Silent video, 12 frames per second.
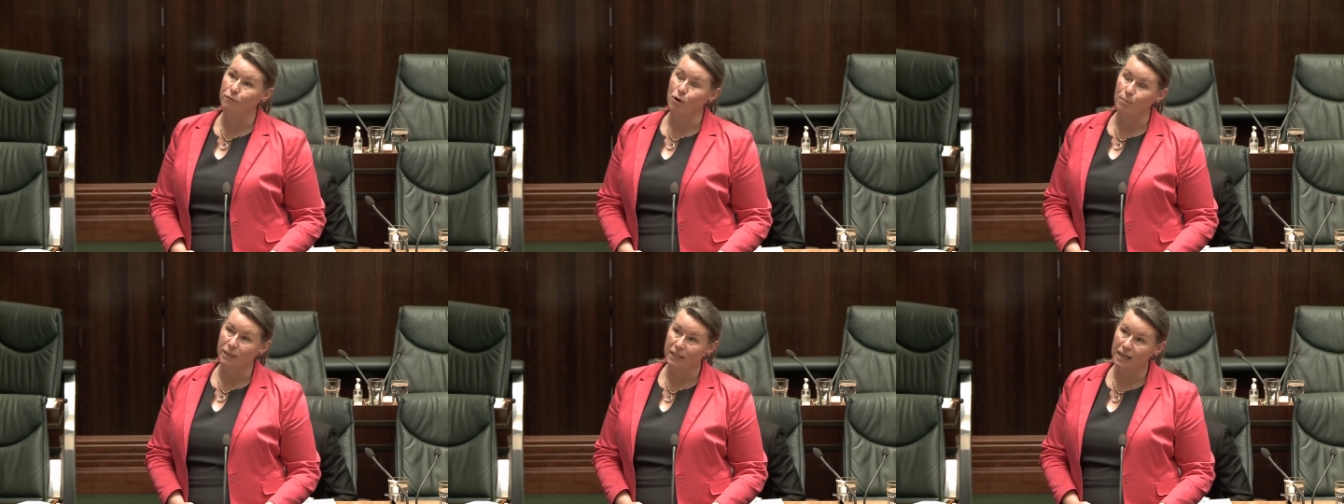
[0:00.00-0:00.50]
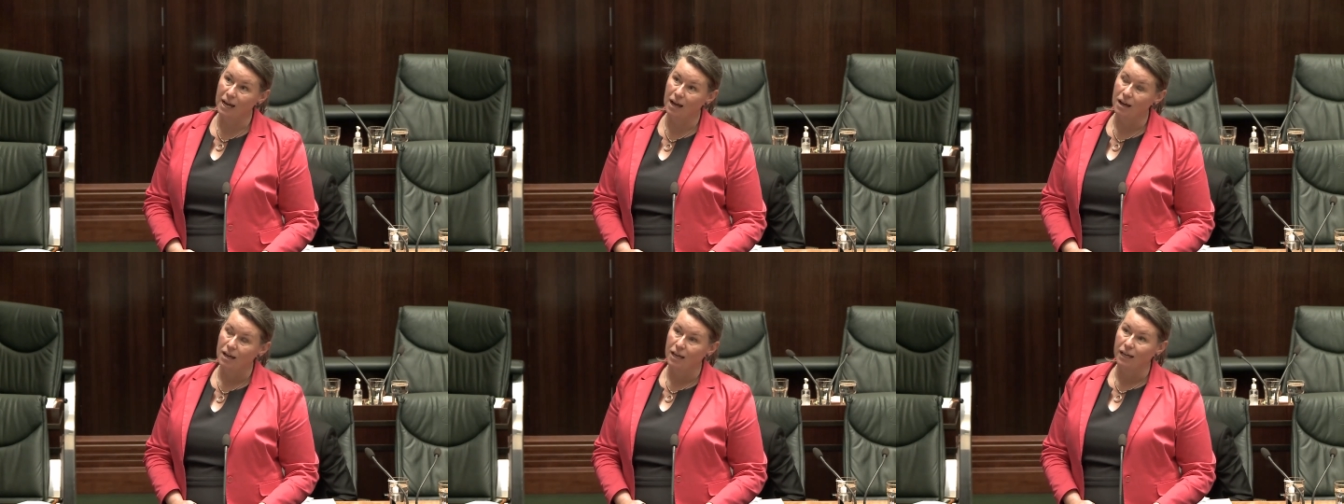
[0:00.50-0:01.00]
from
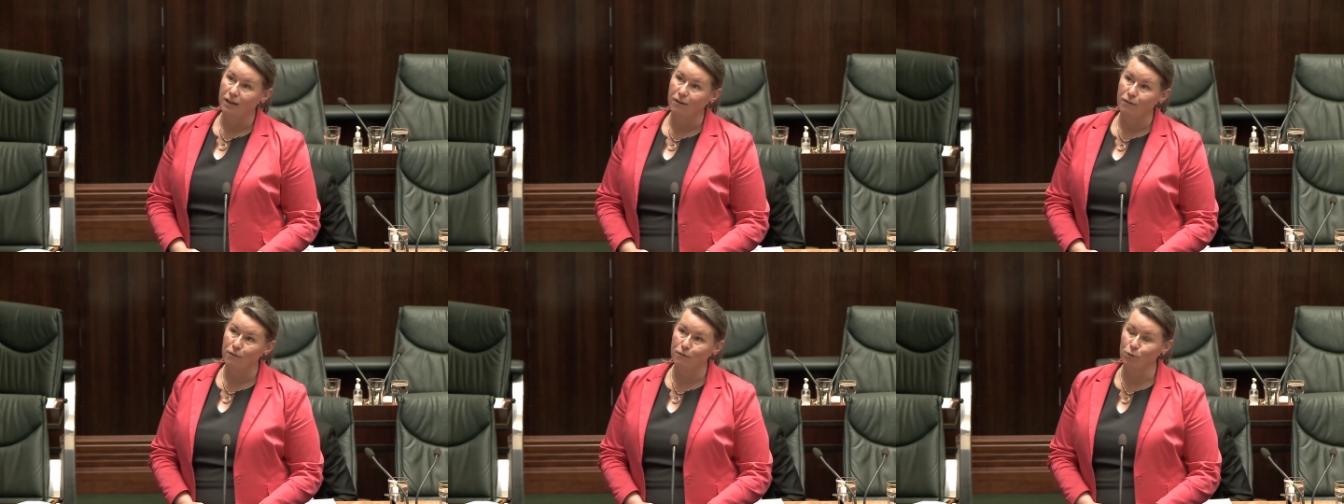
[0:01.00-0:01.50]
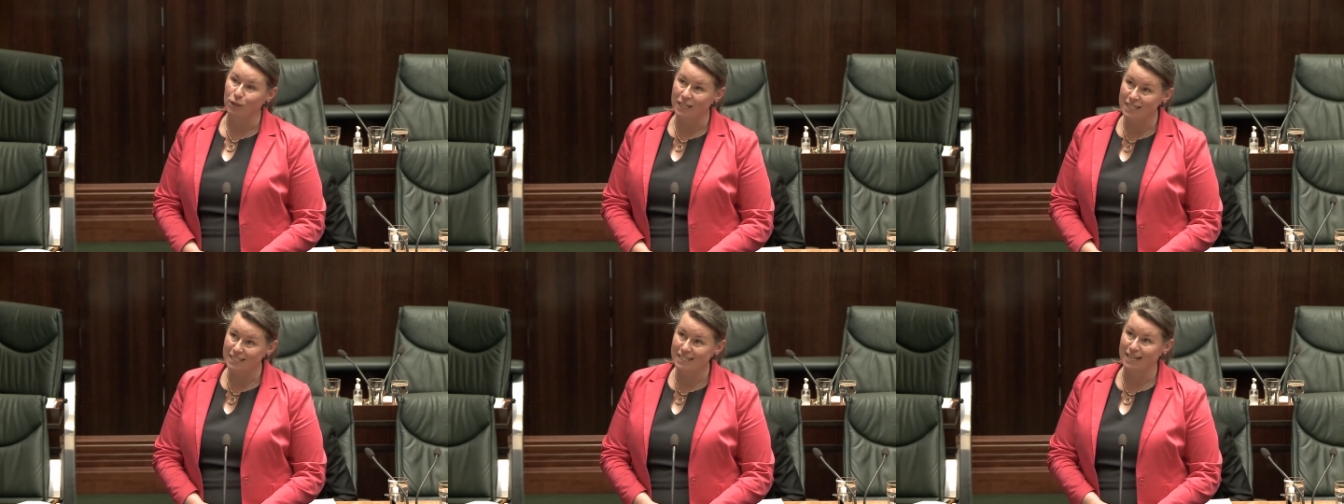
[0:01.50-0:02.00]
here for
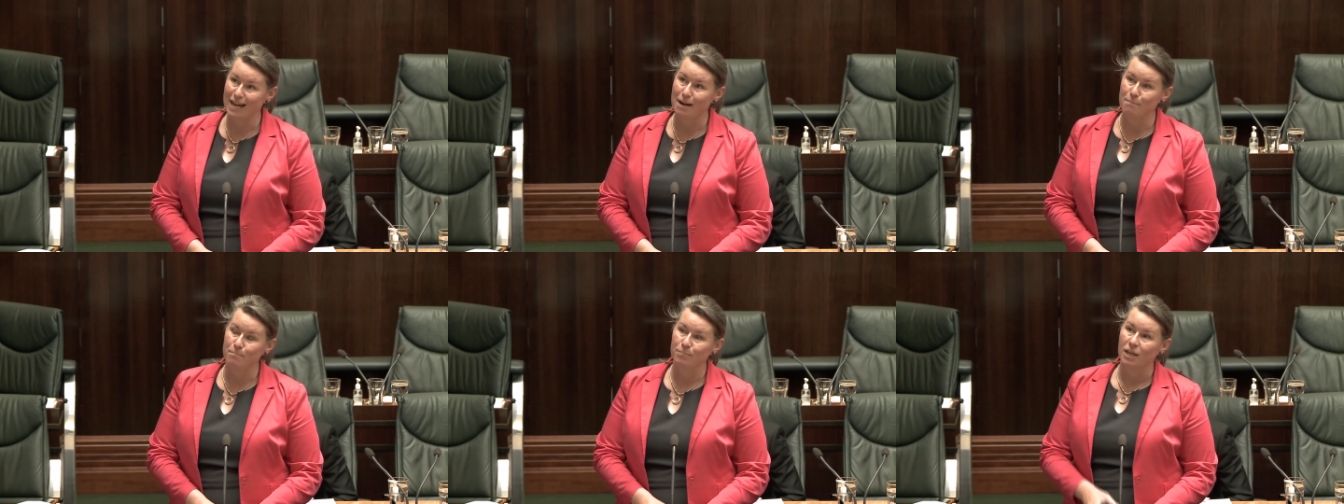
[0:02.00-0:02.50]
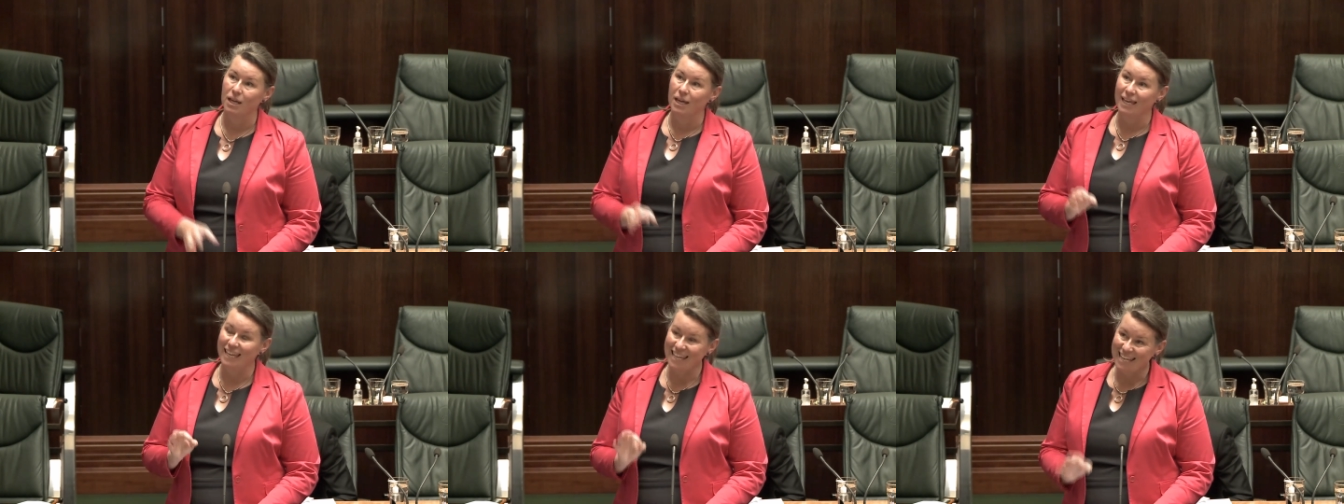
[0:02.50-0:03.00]
years to come
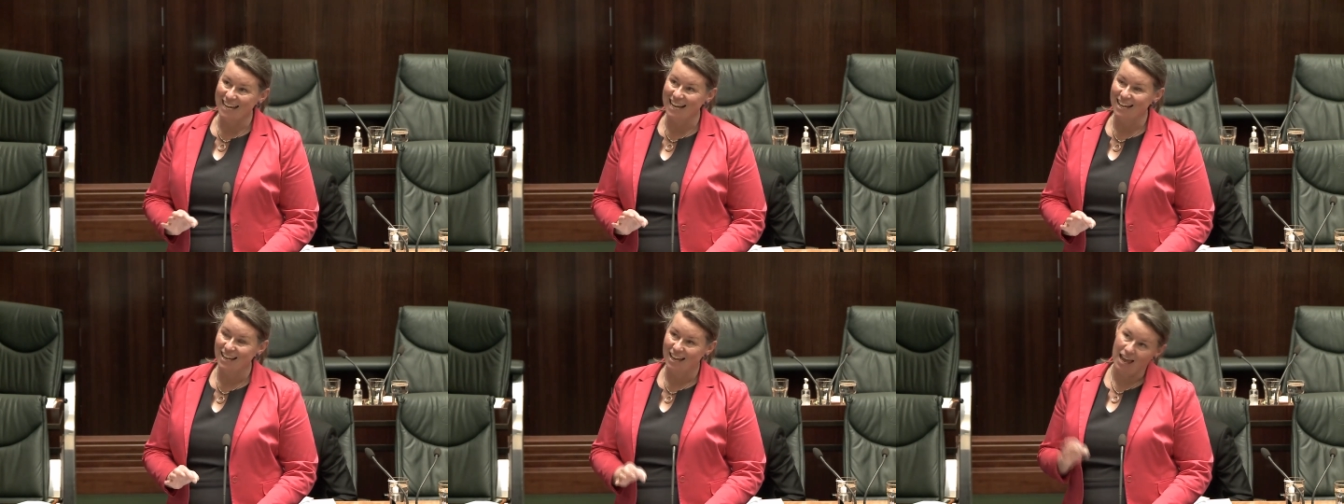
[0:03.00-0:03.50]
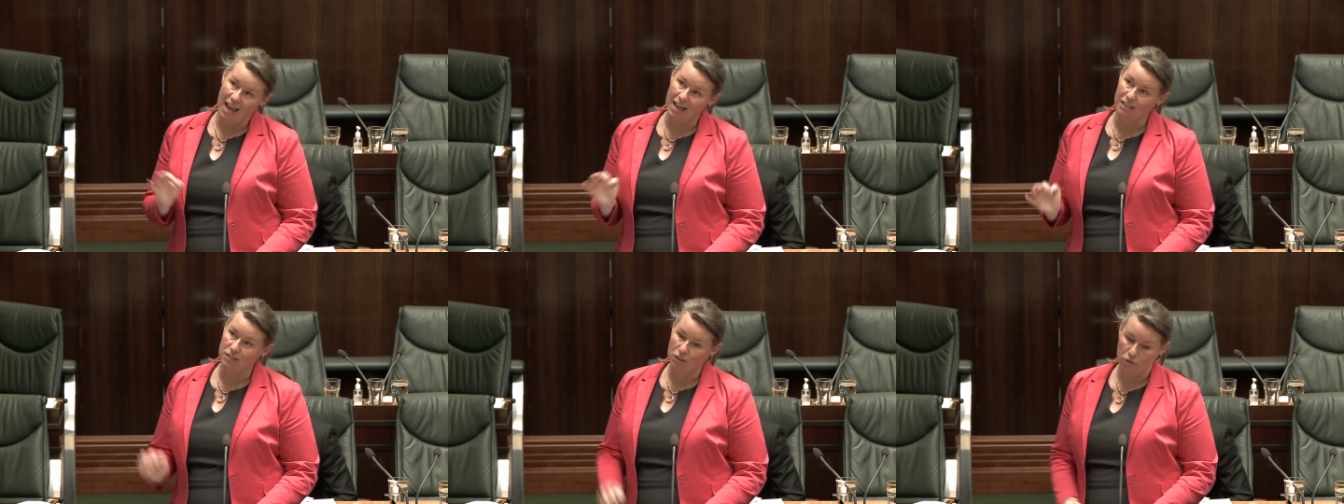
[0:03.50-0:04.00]
here
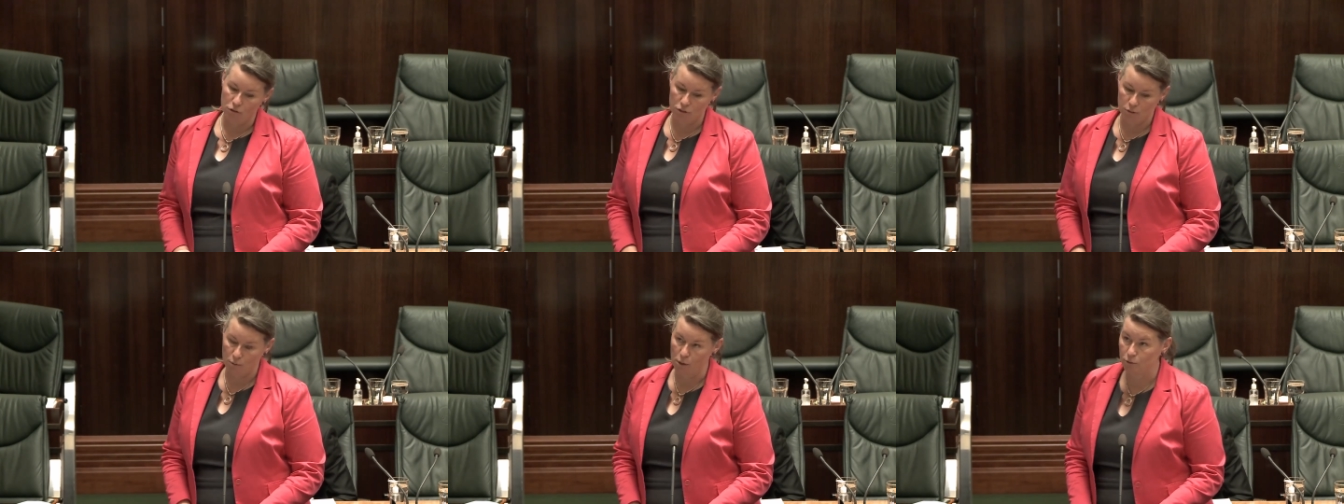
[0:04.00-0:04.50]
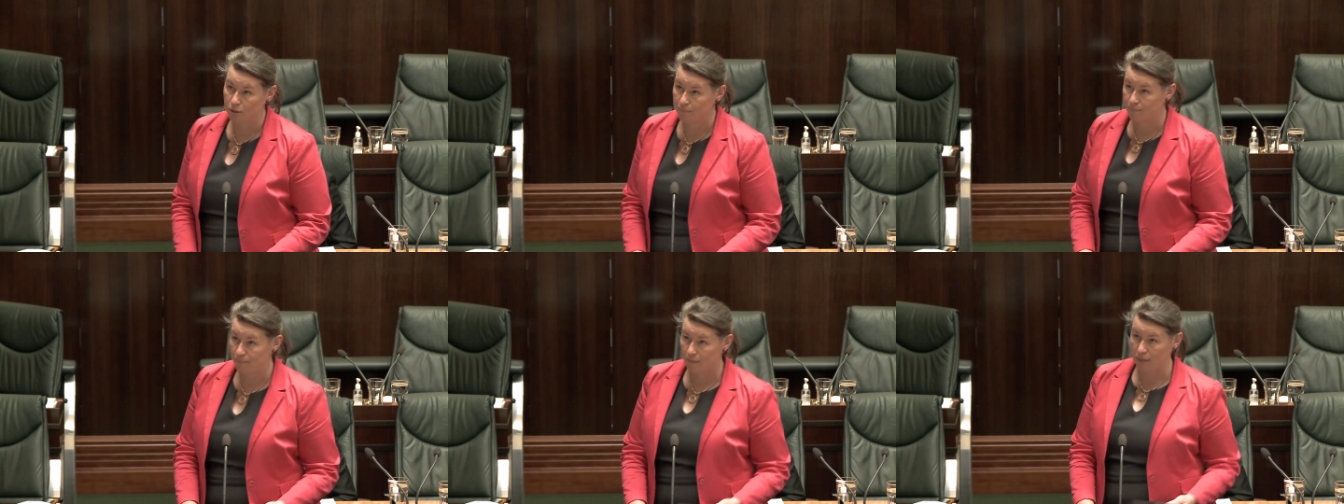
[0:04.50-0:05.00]
and across the world.
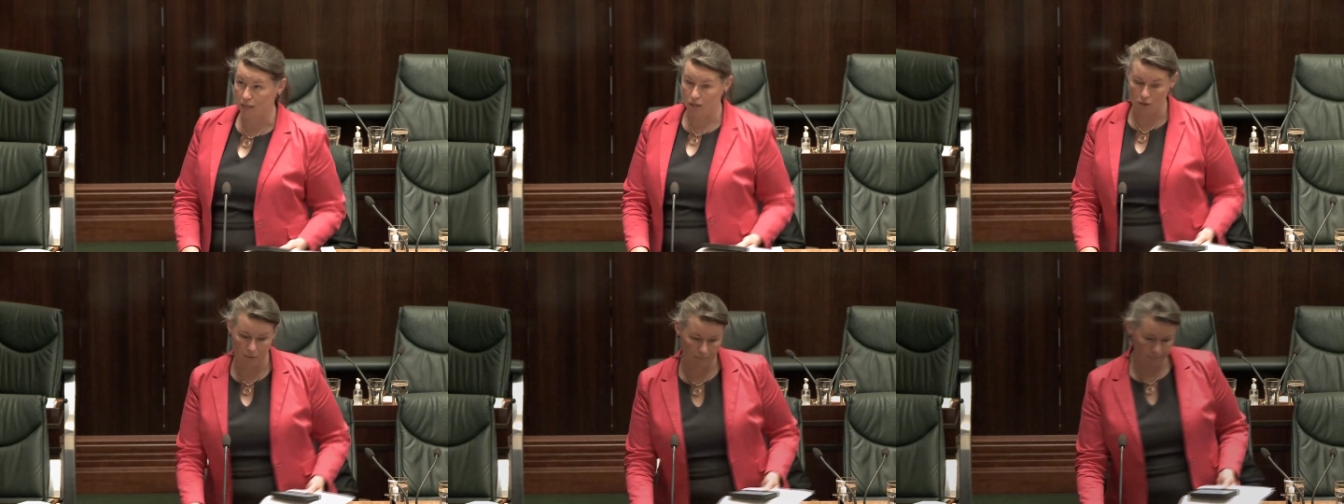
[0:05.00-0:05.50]
Thank you.